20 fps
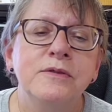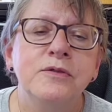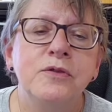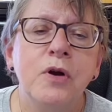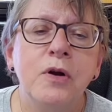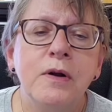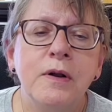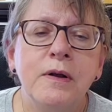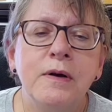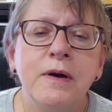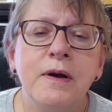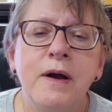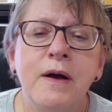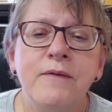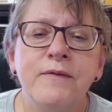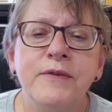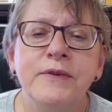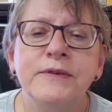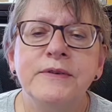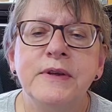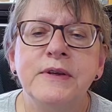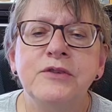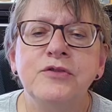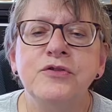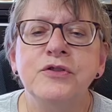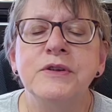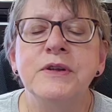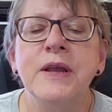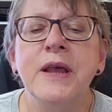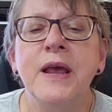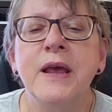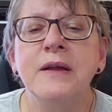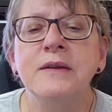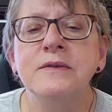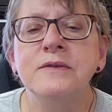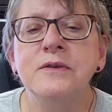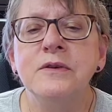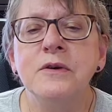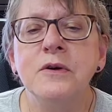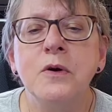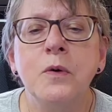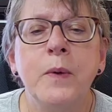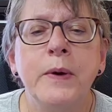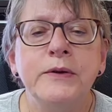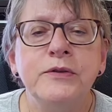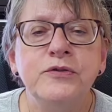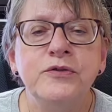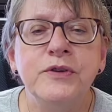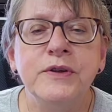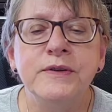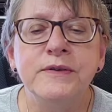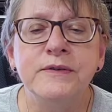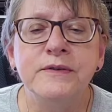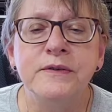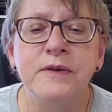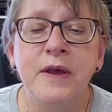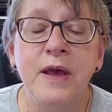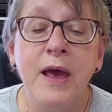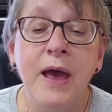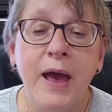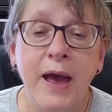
Start a conversation. Answer questions.